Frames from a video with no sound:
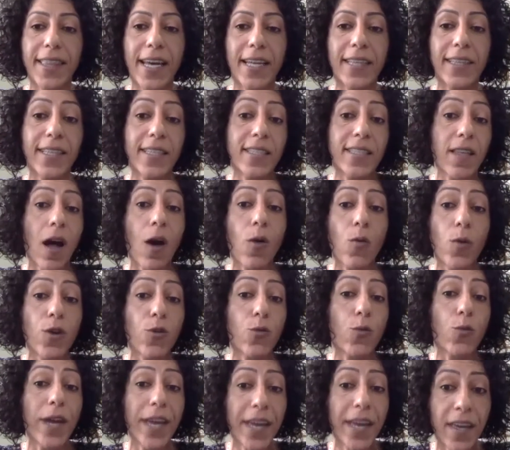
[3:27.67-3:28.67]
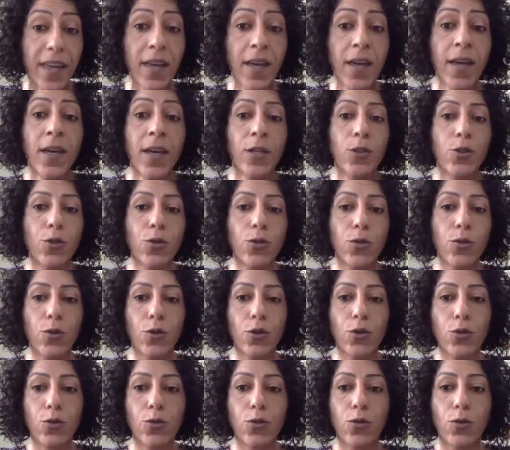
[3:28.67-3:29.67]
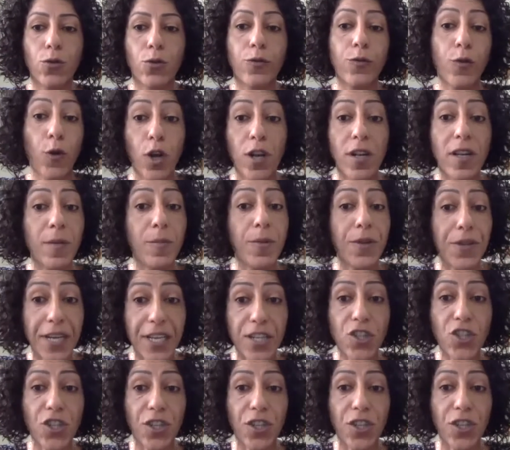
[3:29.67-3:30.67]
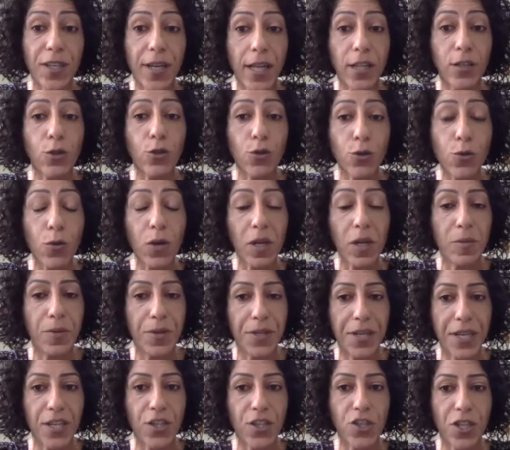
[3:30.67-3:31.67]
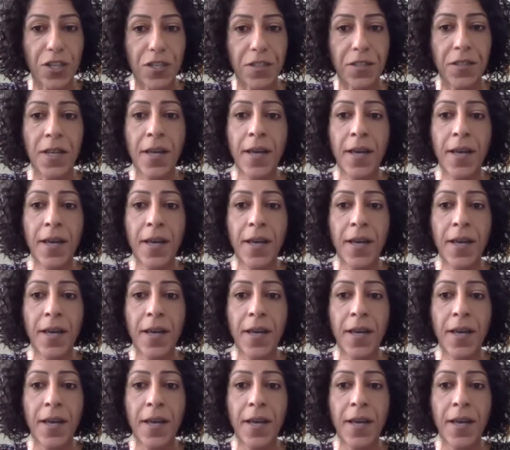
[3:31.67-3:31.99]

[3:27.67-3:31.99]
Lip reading: That is our way to full liberation and true liberation.